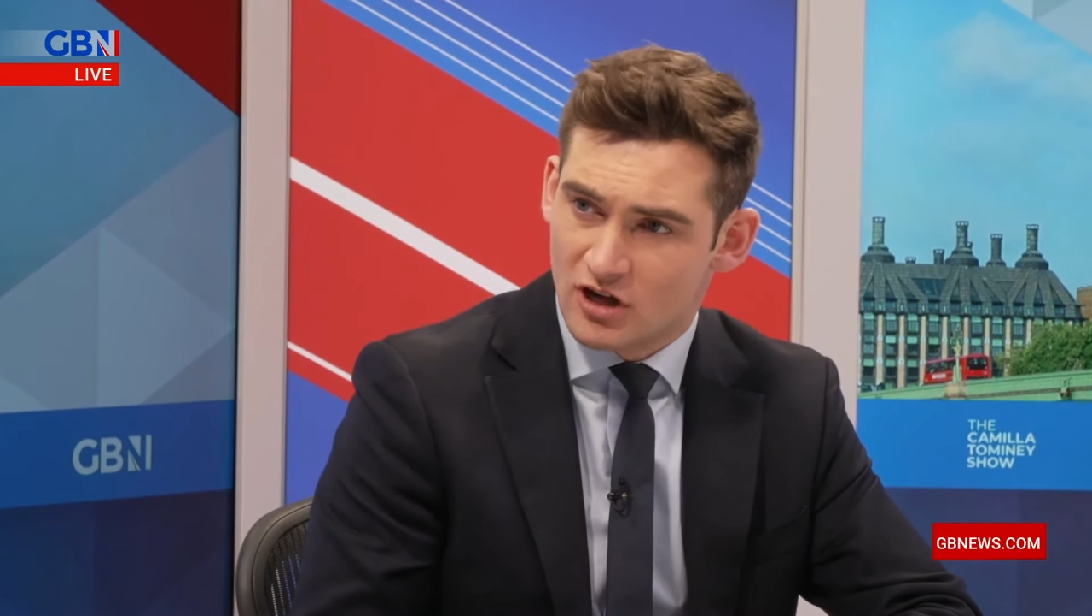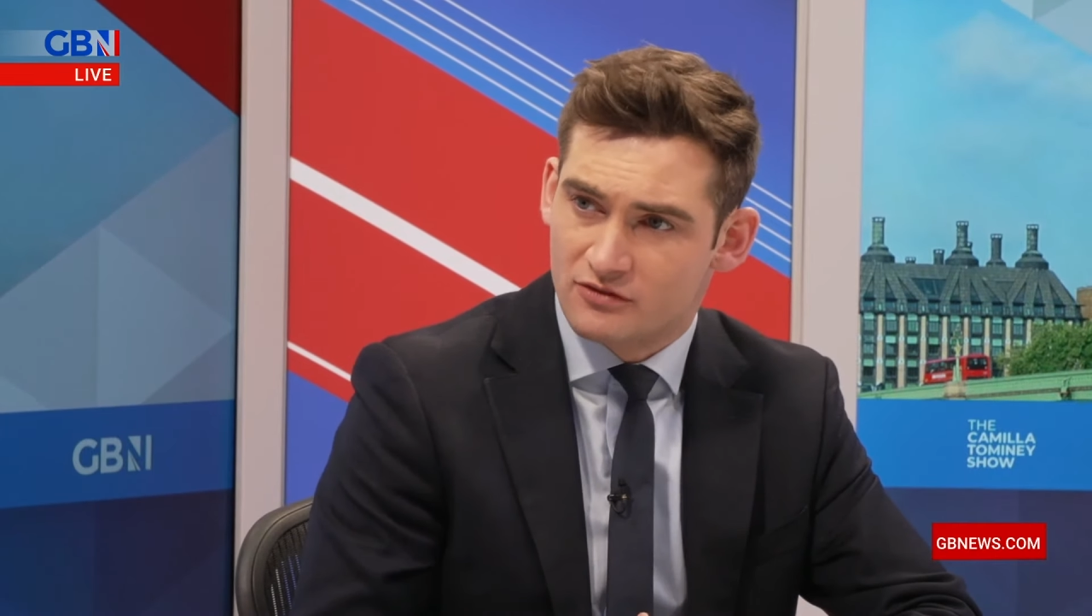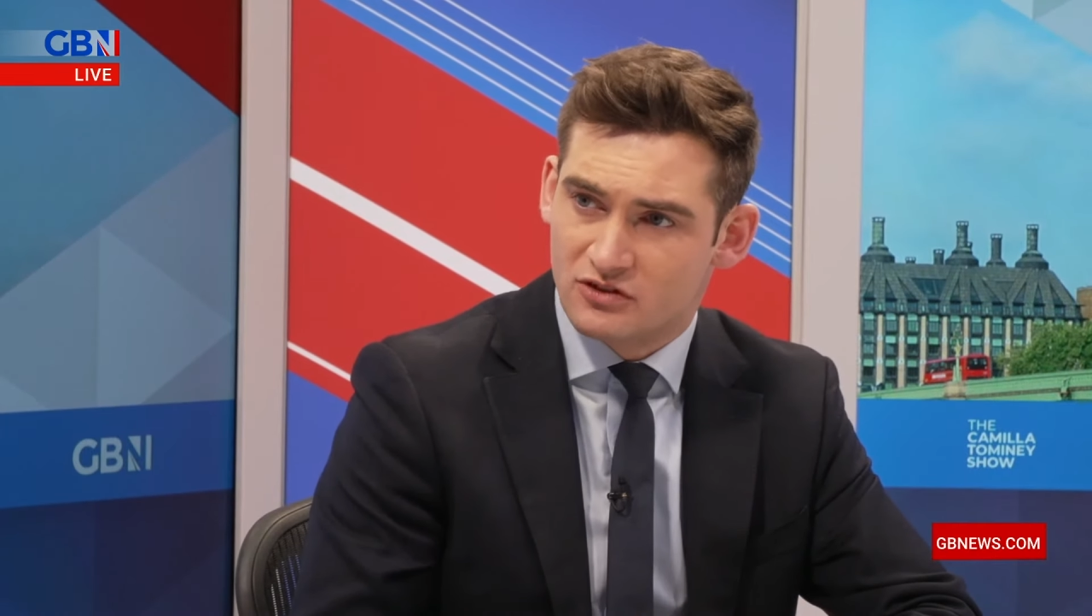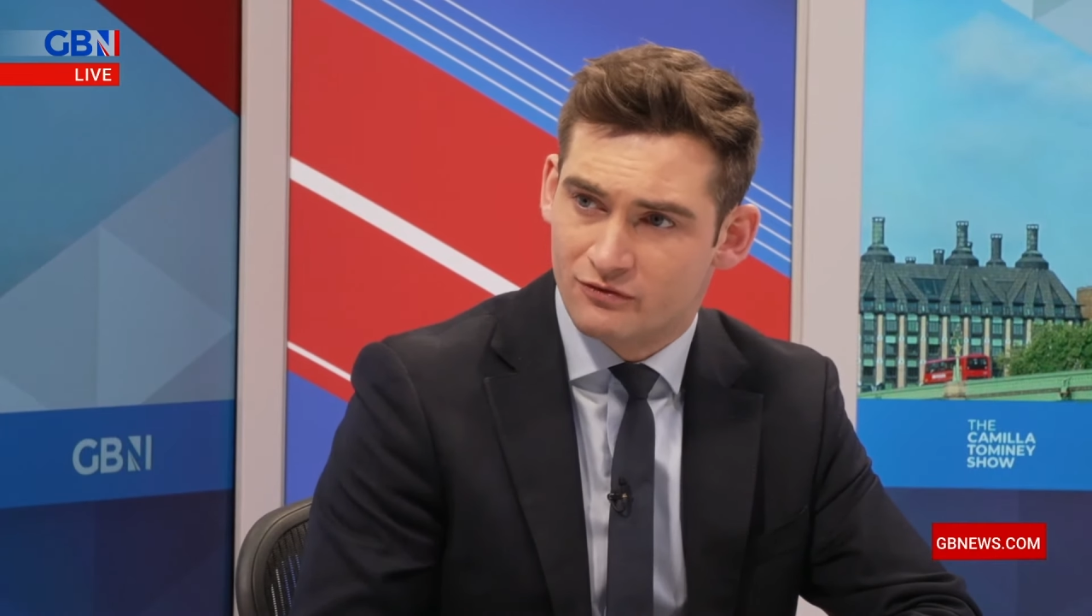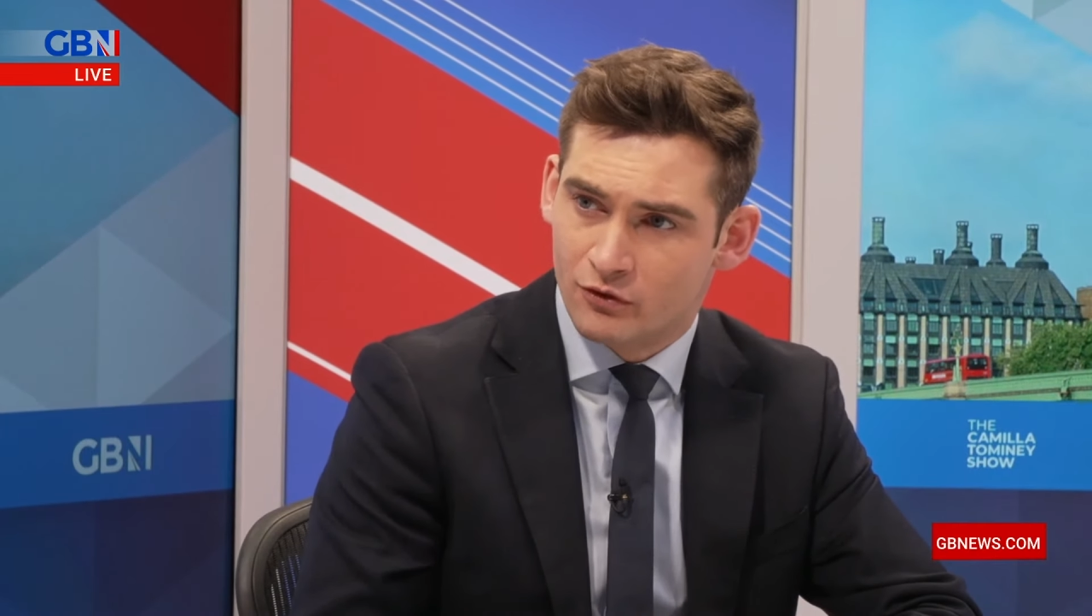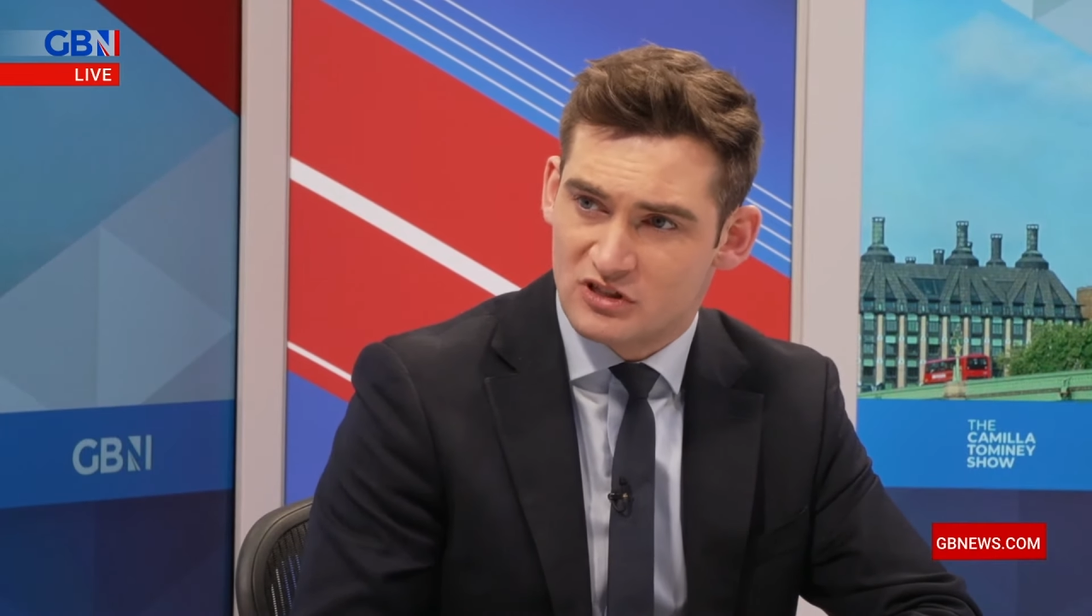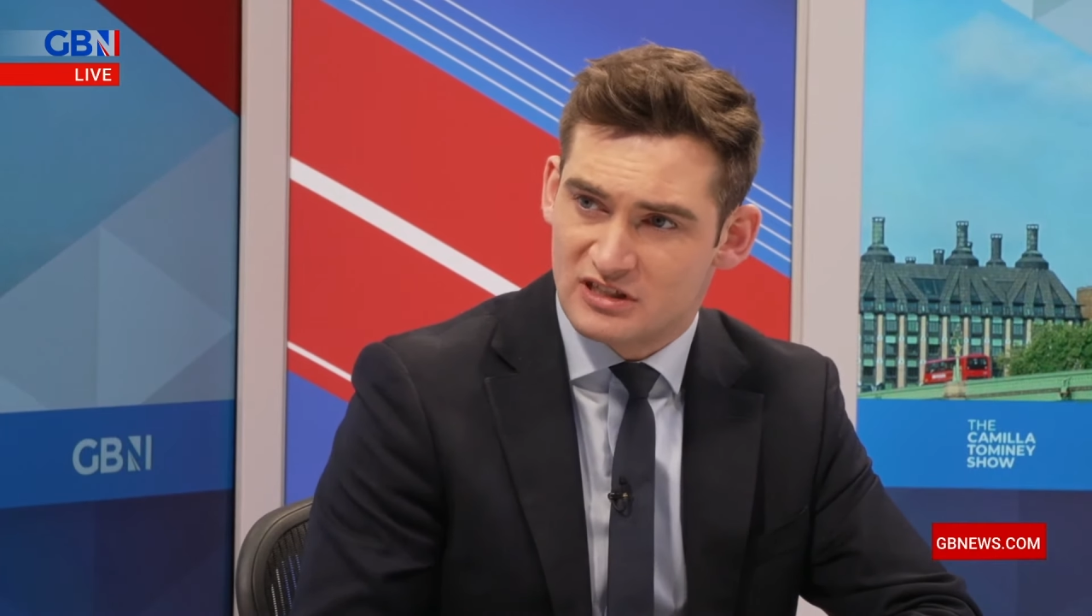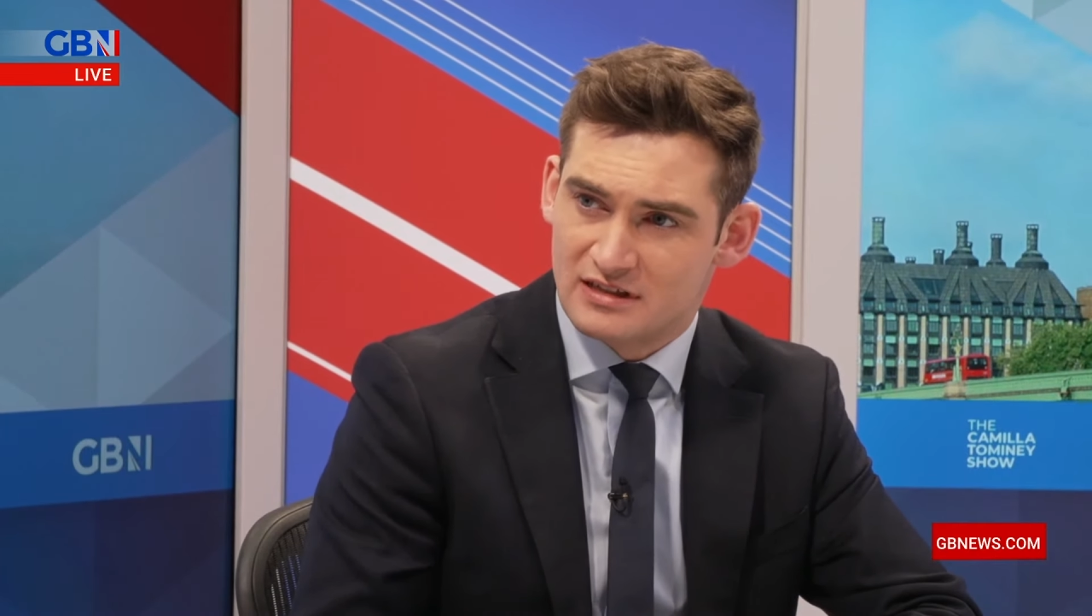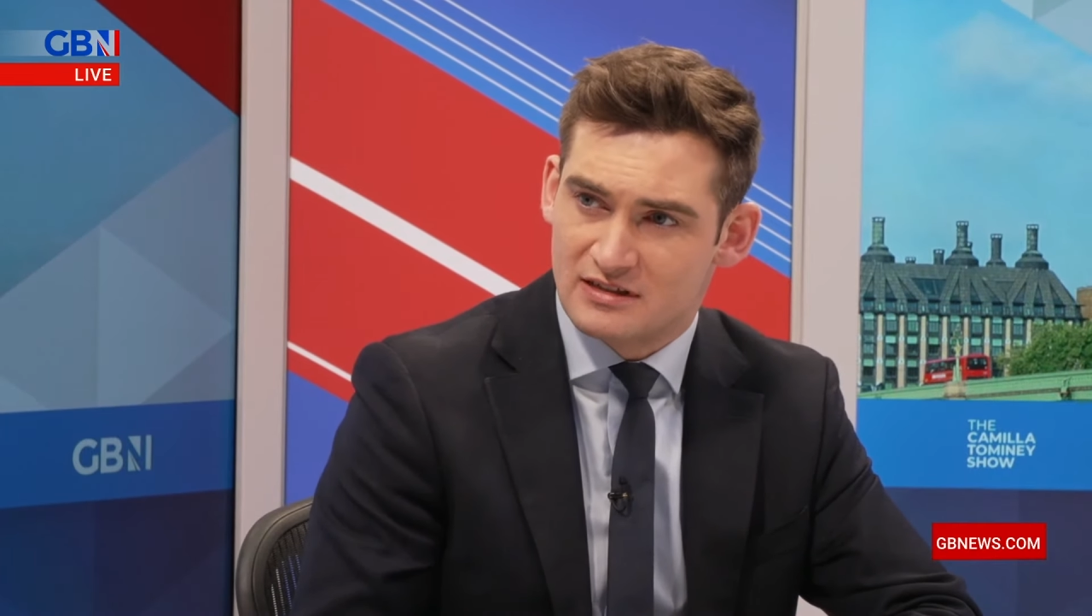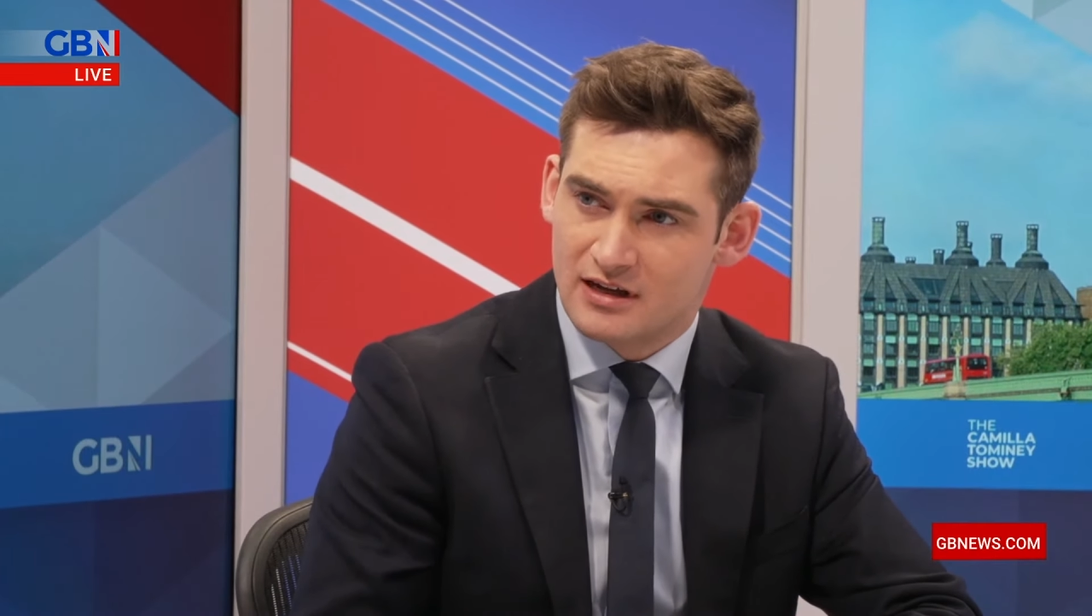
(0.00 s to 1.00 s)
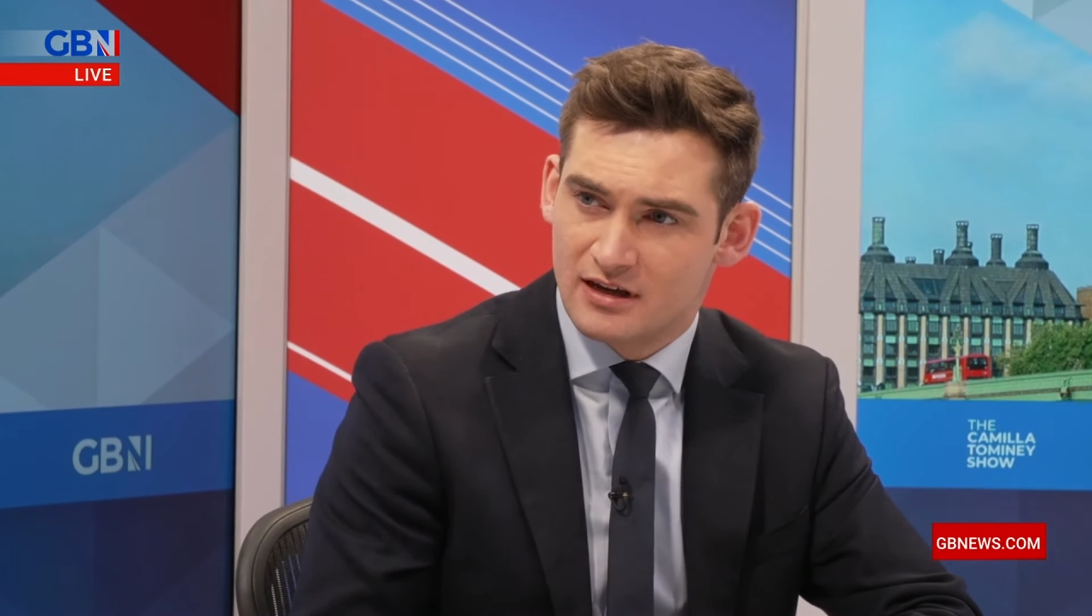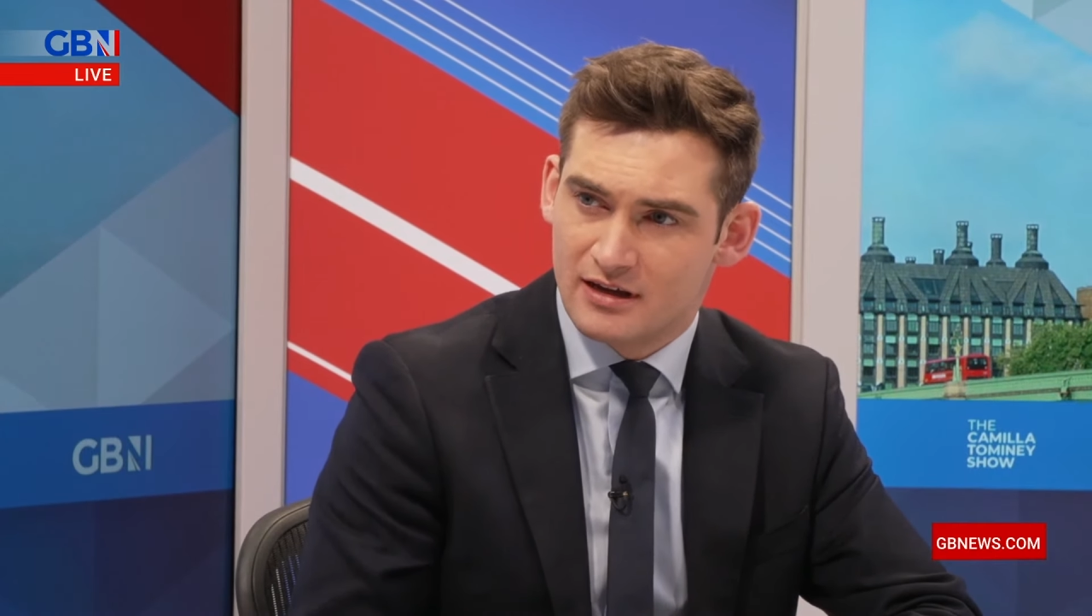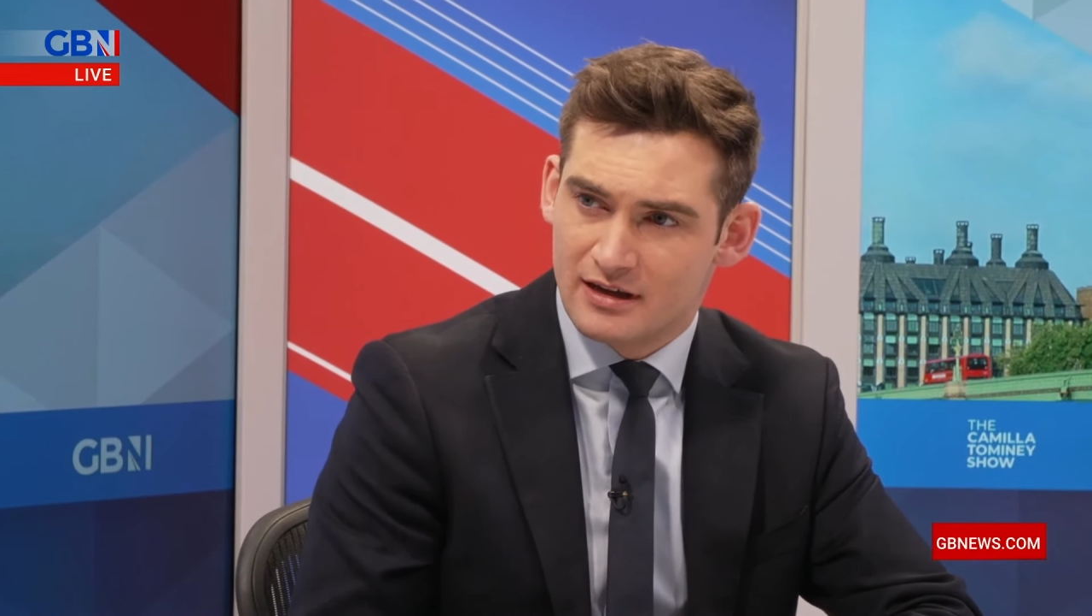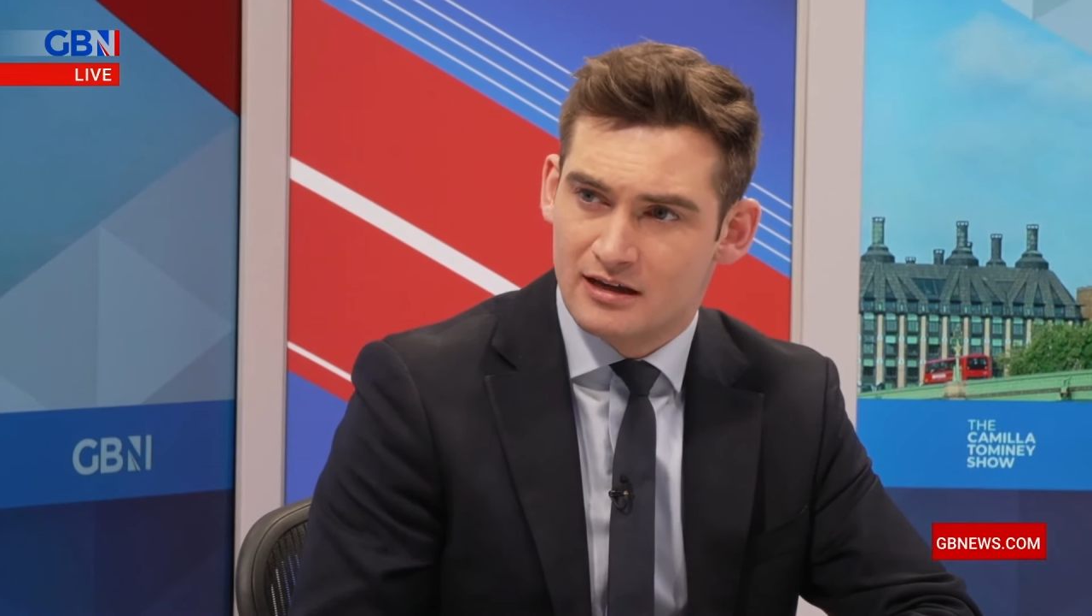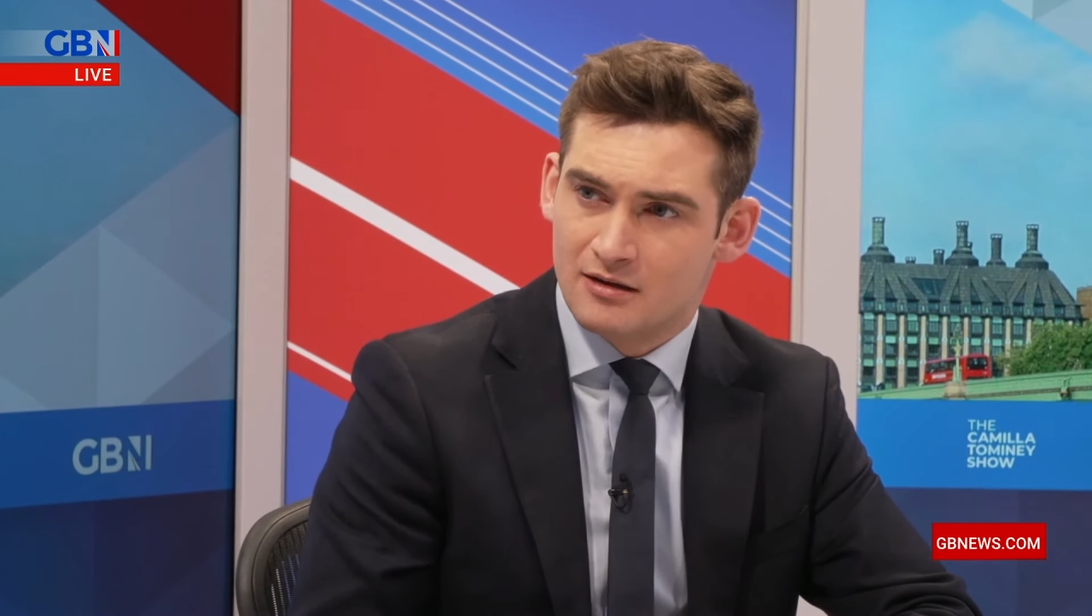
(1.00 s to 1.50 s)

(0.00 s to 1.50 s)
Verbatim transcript: Conservative voices